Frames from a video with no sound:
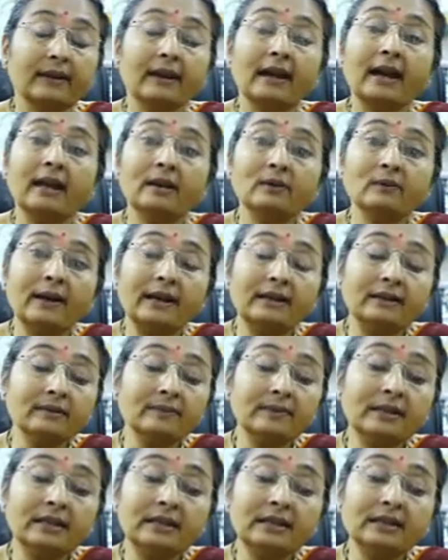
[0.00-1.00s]
And
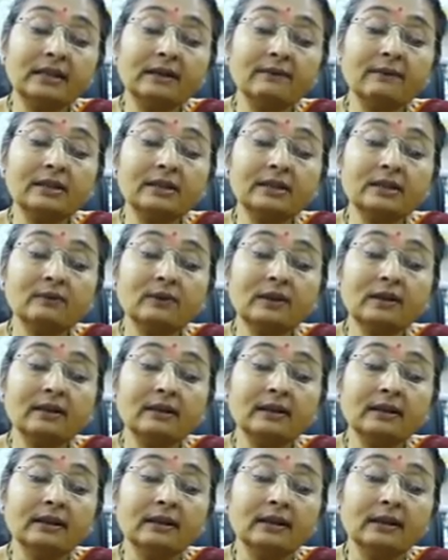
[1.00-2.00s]
vitamin D levels were
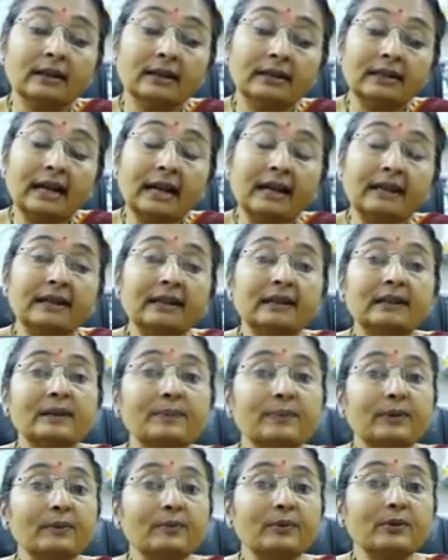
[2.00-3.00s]
directly
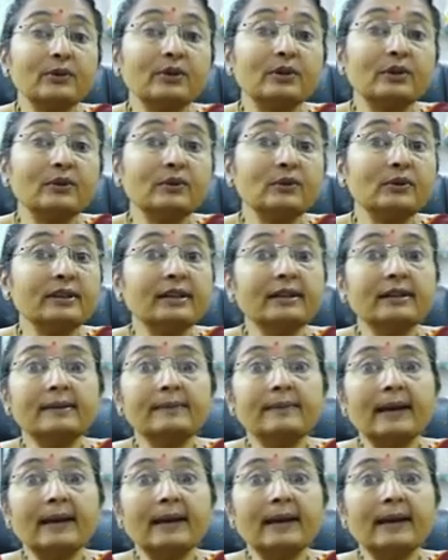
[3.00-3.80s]
proportional to serum